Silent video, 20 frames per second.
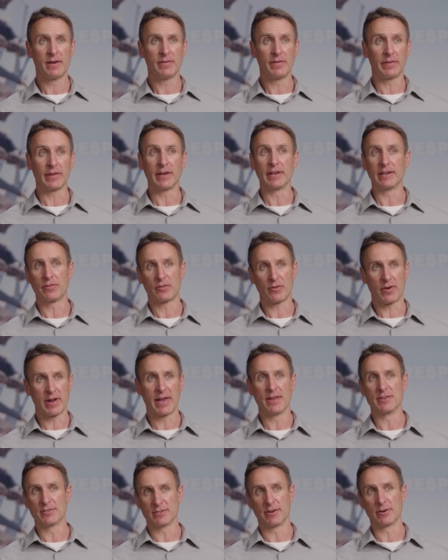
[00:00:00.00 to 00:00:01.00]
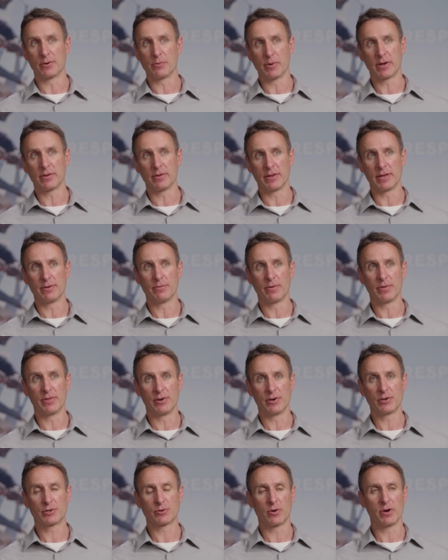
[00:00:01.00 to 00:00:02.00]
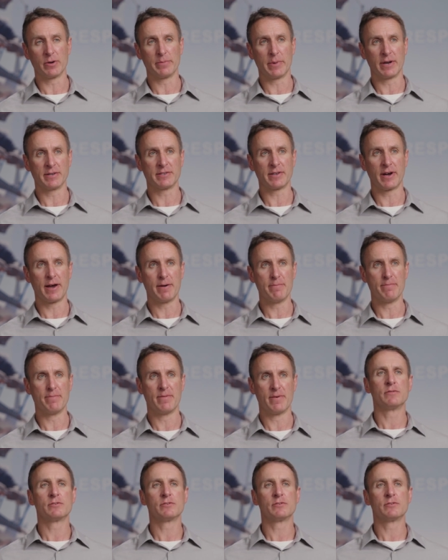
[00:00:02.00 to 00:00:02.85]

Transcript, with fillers: that they can get their hands on quickly within a short amount of time.